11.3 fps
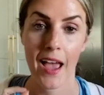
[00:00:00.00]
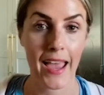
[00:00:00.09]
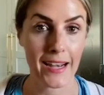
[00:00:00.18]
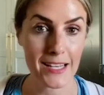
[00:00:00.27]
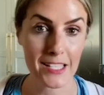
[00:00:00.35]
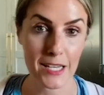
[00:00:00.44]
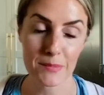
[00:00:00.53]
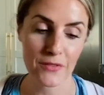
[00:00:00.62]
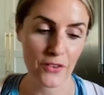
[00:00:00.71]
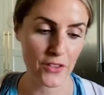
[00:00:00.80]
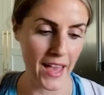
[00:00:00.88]
Any tips
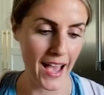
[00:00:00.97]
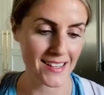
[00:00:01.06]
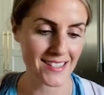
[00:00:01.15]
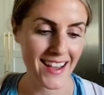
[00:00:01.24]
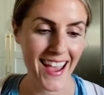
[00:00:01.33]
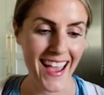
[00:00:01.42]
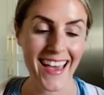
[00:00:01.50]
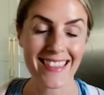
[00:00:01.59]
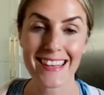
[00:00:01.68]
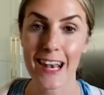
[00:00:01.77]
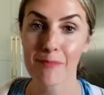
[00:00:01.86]
for that?
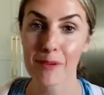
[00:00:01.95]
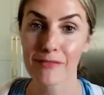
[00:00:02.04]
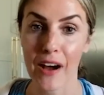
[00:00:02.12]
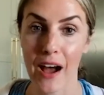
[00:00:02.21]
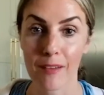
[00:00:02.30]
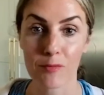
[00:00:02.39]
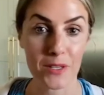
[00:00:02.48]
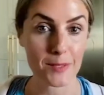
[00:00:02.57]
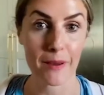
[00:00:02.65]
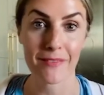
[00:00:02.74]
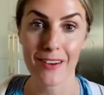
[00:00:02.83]
And then number 5,
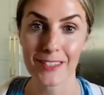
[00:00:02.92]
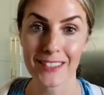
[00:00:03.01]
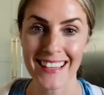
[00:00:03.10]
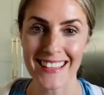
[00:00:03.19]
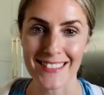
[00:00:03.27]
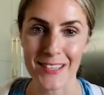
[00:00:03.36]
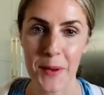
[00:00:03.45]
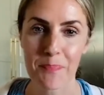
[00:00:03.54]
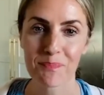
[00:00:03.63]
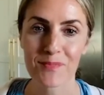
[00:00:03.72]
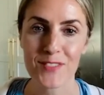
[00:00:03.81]
what's my favorite lens?
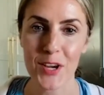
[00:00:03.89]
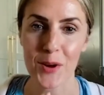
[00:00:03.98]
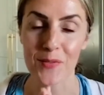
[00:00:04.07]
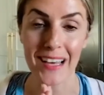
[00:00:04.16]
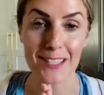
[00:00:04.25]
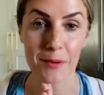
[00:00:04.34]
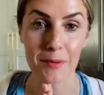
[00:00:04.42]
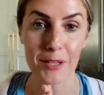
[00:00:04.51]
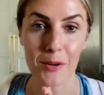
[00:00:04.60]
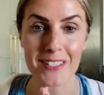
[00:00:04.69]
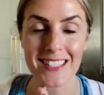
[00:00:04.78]
So that's where
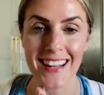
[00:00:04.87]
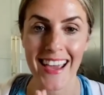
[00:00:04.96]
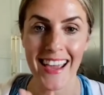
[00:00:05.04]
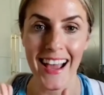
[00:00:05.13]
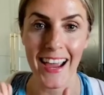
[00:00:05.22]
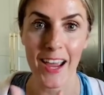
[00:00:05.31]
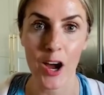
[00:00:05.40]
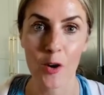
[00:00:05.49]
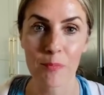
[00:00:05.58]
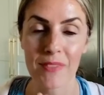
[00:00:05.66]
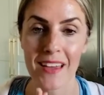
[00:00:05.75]
we're going today. I
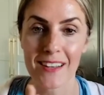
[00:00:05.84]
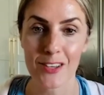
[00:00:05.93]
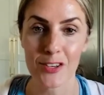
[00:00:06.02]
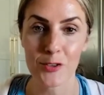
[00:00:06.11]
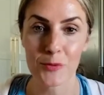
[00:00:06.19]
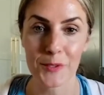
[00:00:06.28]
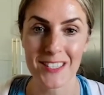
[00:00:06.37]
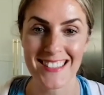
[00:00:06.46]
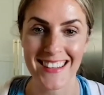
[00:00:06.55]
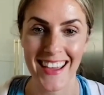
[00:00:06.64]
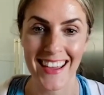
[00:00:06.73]
hope that you will
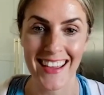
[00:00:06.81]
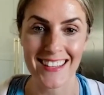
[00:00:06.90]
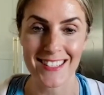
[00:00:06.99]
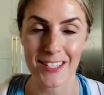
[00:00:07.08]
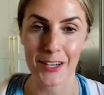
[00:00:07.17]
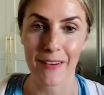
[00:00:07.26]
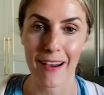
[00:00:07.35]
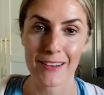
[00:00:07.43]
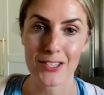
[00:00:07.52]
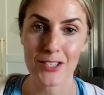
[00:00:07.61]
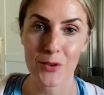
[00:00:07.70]
stay and stick around
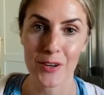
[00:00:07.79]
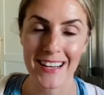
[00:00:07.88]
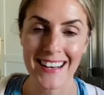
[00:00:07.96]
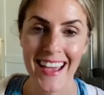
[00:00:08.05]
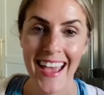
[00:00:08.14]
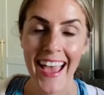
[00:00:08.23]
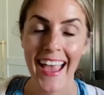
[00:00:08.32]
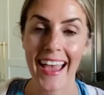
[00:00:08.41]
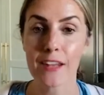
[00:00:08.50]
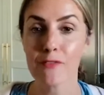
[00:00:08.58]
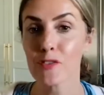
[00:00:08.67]
and join.
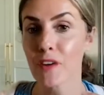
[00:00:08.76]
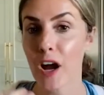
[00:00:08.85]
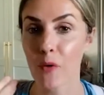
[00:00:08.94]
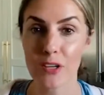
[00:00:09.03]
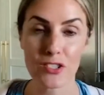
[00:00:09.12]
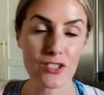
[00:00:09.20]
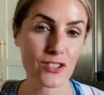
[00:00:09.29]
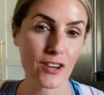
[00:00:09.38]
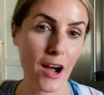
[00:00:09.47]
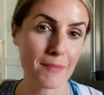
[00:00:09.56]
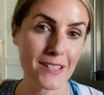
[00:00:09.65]
And if you've got questions or
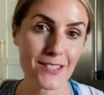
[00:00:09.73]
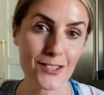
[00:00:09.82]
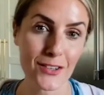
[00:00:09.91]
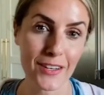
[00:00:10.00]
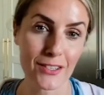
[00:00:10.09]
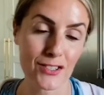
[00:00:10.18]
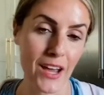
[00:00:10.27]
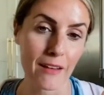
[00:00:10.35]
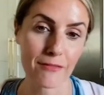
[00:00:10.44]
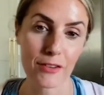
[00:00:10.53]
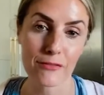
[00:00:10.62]
comments during the
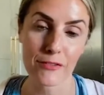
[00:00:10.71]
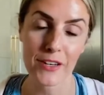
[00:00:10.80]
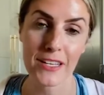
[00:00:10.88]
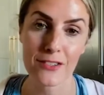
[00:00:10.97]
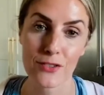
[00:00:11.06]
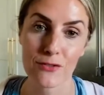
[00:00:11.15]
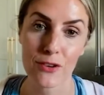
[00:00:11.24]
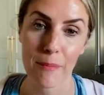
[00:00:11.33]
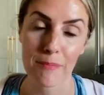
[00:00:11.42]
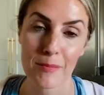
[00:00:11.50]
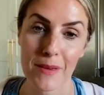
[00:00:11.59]
chat, feel free to
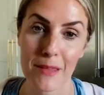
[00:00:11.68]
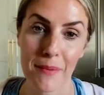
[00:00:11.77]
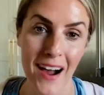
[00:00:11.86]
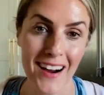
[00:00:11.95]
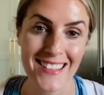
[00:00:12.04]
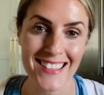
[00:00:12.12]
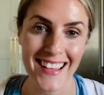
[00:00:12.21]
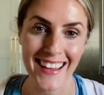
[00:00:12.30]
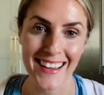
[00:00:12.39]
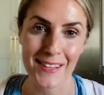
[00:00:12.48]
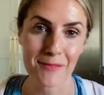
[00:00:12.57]
drop them in the box
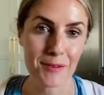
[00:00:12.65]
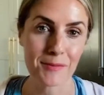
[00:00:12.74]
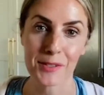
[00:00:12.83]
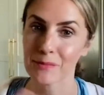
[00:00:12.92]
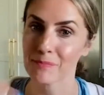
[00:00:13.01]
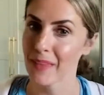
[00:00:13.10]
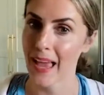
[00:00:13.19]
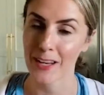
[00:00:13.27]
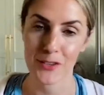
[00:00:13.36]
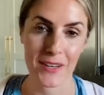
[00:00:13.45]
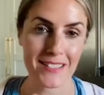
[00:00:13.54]
and we will
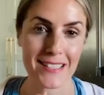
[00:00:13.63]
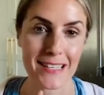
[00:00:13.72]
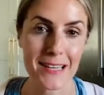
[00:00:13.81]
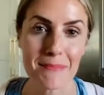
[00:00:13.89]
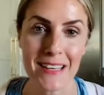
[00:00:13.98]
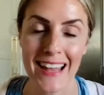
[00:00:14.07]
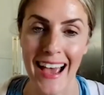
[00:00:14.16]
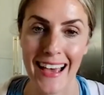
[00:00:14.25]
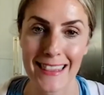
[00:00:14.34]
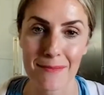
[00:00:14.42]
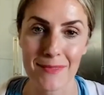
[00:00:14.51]
address them and
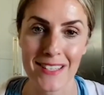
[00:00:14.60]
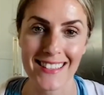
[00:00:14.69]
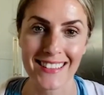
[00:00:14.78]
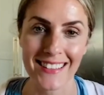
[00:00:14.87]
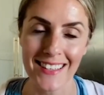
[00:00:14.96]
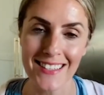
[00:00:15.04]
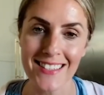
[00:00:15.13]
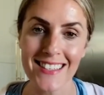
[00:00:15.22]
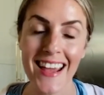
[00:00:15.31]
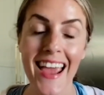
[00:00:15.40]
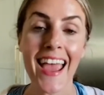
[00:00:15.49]
add them to the
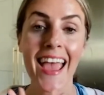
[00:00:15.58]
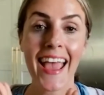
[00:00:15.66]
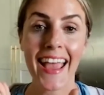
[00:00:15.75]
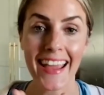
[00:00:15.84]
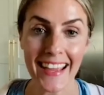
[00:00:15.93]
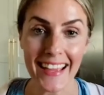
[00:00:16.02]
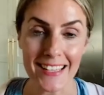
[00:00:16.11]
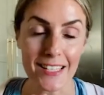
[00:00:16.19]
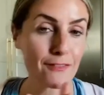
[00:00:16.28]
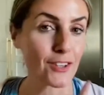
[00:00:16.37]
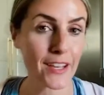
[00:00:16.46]
list. And
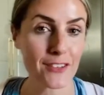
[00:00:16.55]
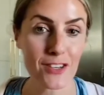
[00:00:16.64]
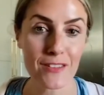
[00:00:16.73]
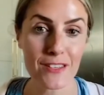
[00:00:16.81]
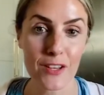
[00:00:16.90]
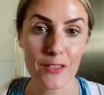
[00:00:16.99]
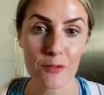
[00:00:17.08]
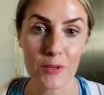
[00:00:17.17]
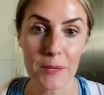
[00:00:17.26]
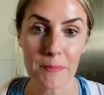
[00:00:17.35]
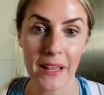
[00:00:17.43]
if you're catching this on the
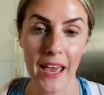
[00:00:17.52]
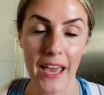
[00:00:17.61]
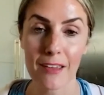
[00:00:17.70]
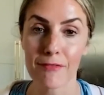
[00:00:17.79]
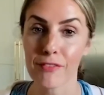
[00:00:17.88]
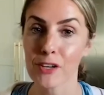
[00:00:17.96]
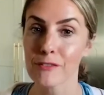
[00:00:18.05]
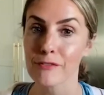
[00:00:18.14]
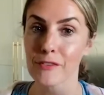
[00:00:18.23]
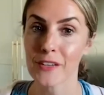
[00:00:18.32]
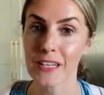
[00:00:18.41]
replay, feel
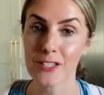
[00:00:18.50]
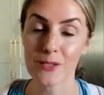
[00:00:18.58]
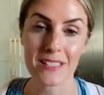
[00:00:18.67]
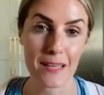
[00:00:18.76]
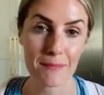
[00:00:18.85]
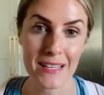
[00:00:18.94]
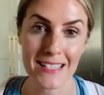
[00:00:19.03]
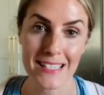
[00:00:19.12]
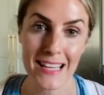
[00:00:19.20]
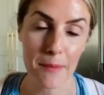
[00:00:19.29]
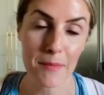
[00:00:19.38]
free to send me a
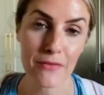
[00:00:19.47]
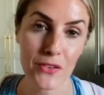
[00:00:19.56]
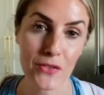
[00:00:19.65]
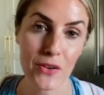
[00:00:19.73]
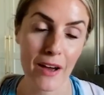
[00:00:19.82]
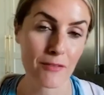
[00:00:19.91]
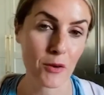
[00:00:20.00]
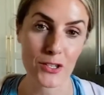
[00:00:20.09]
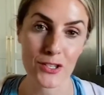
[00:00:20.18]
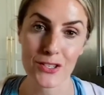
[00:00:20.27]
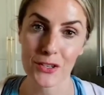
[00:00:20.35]
DM if you have
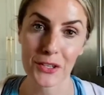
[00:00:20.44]
questions or